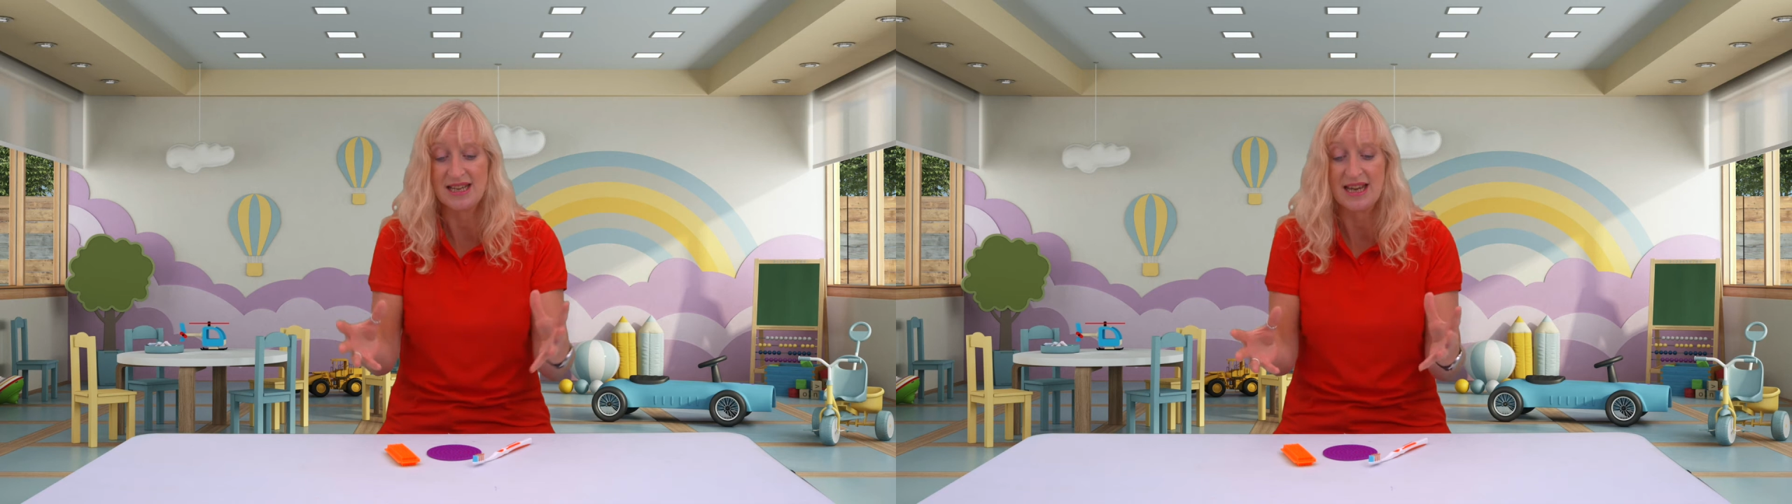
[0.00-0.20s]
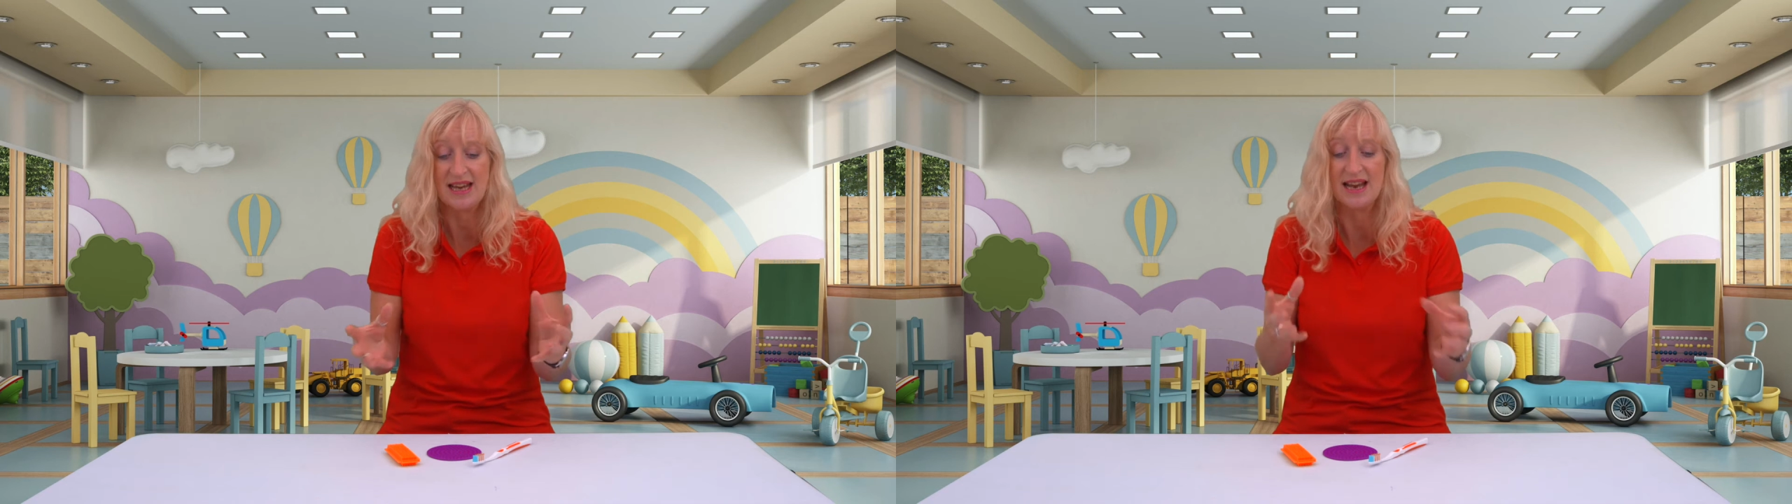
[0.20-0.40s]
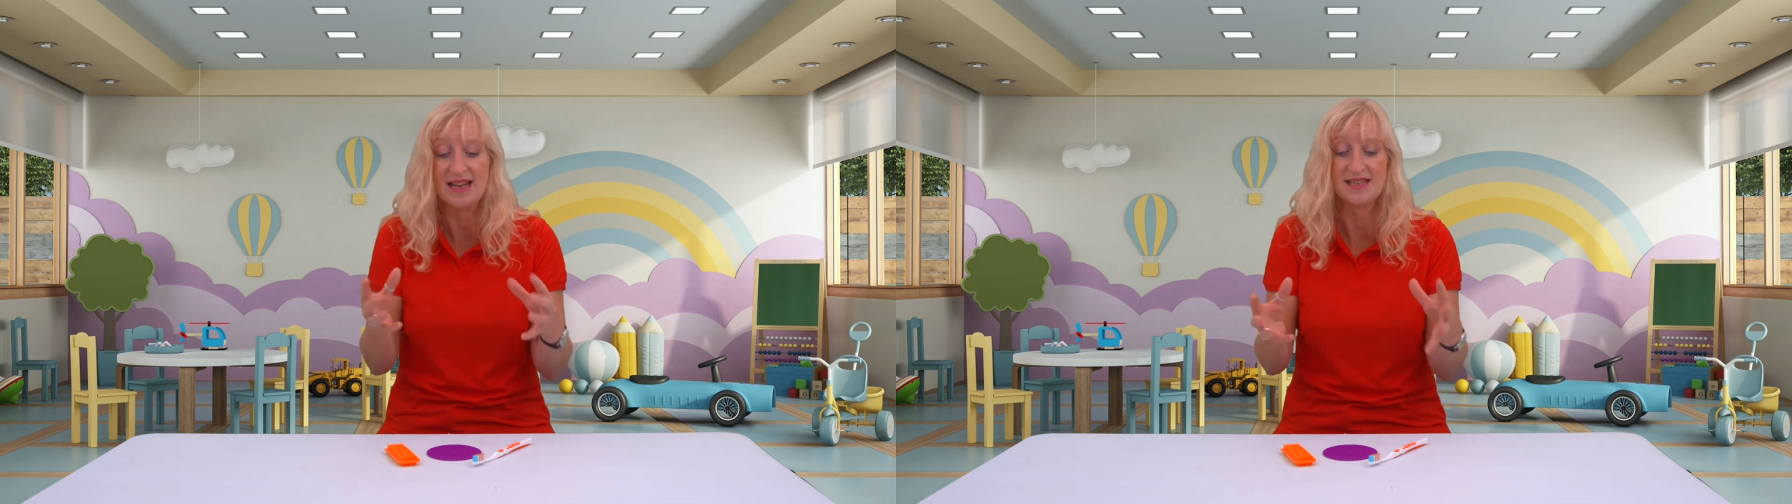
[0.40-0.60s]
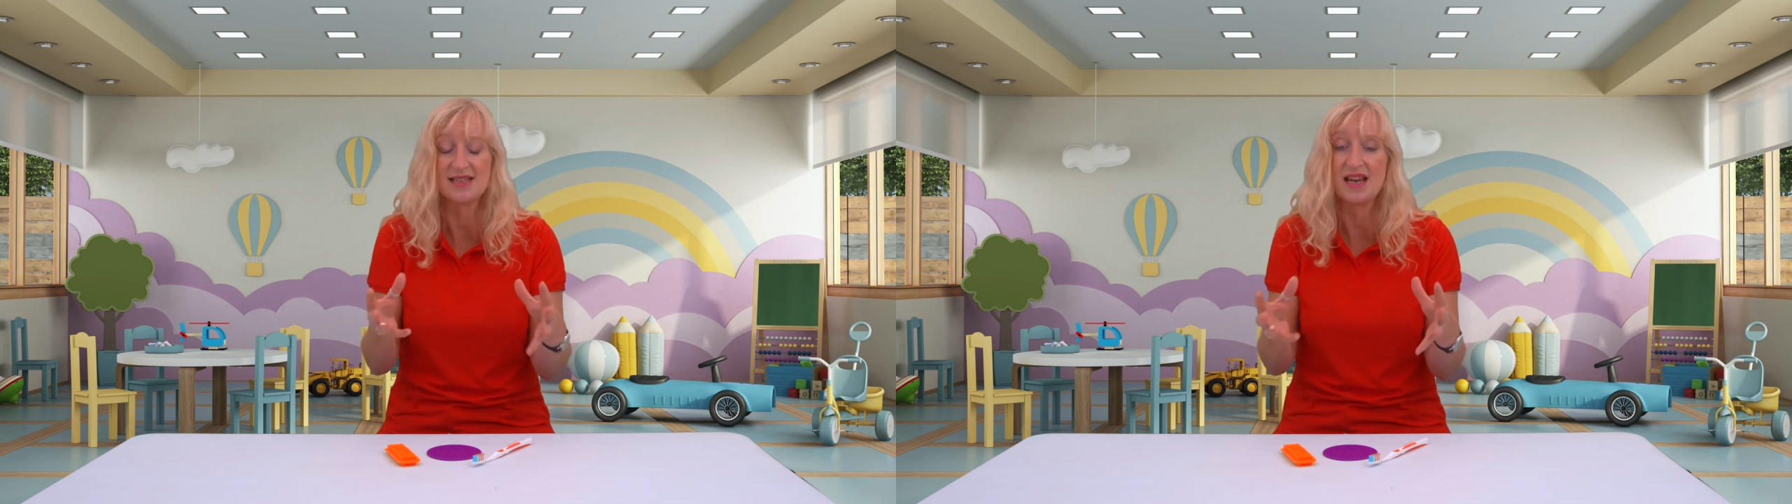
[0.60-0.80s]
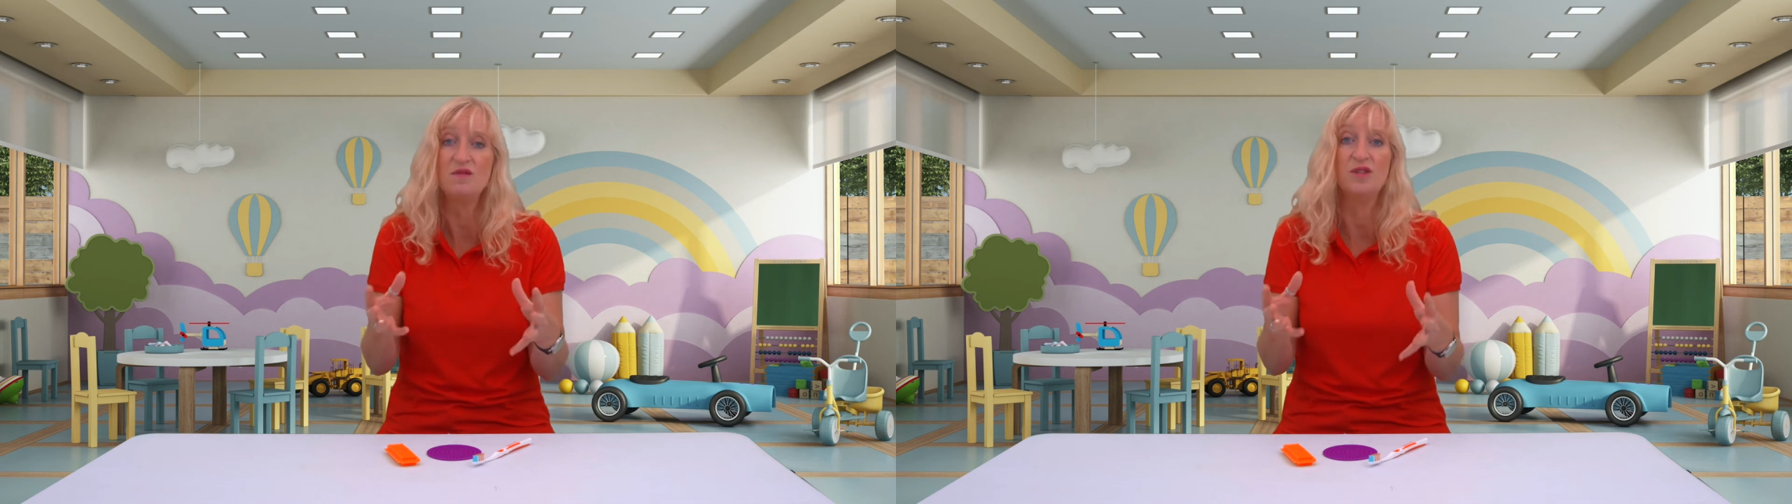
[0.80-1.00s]
in a
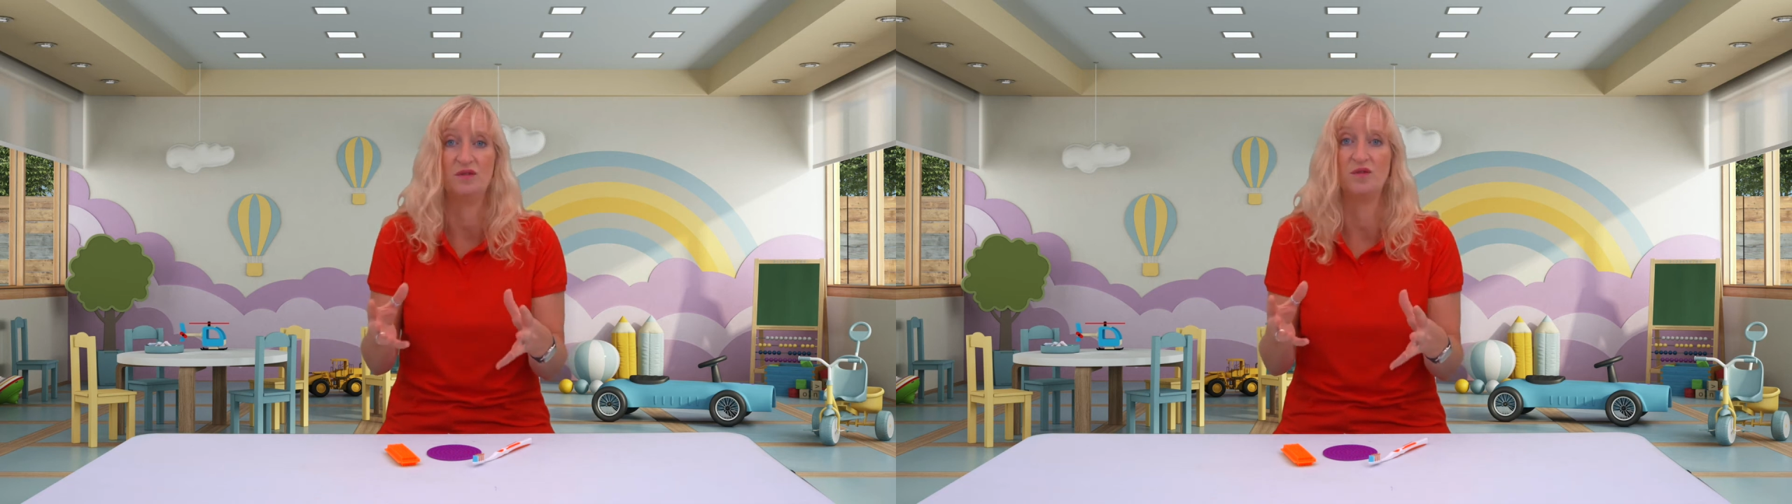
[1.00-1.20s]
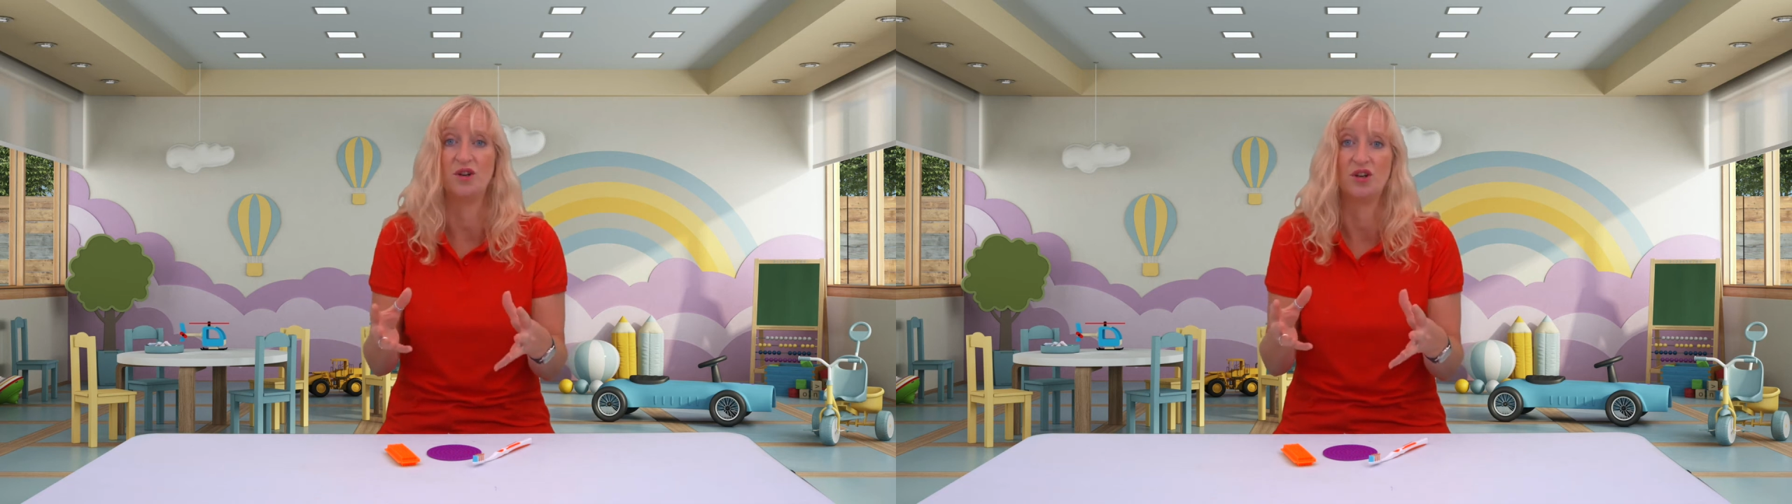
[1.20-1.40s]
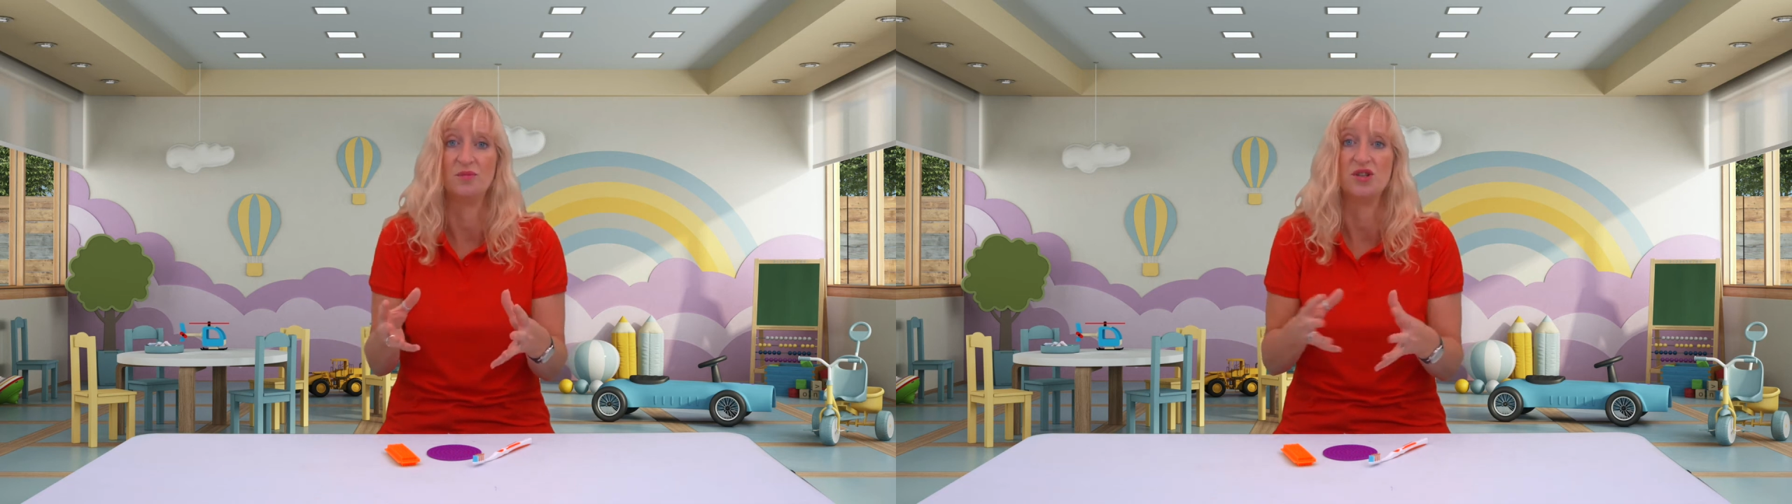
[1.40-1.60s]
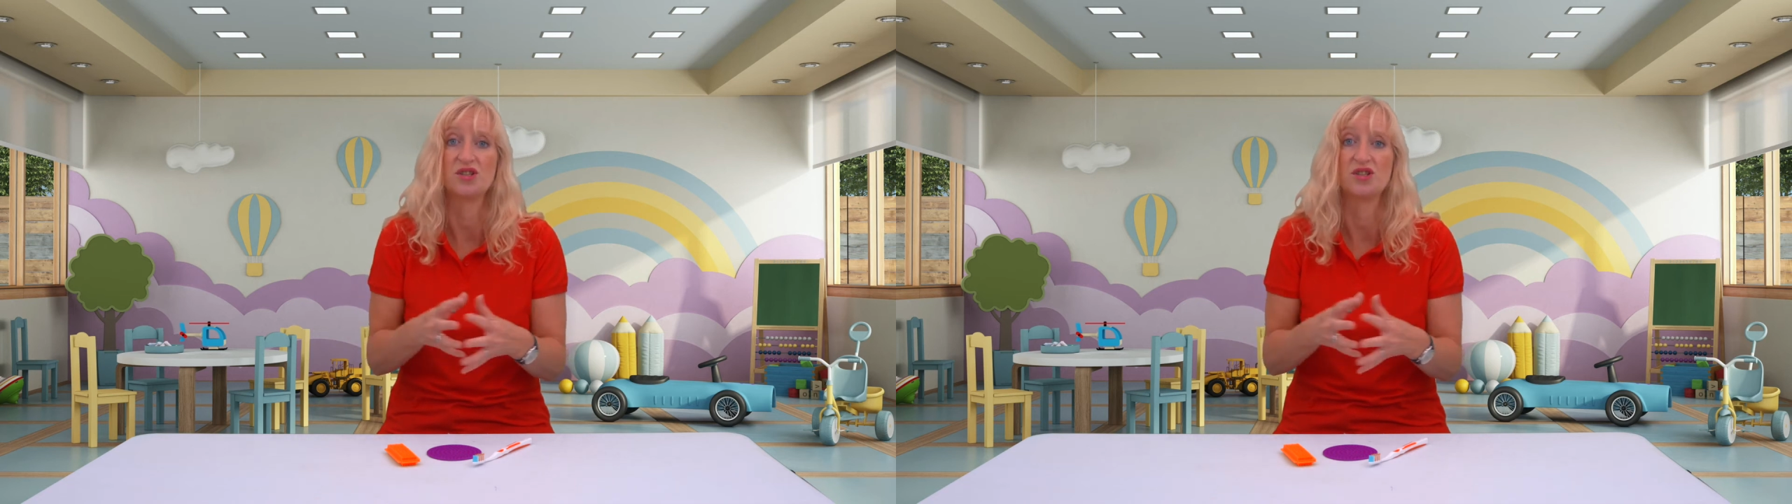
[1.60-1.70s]
safe environment.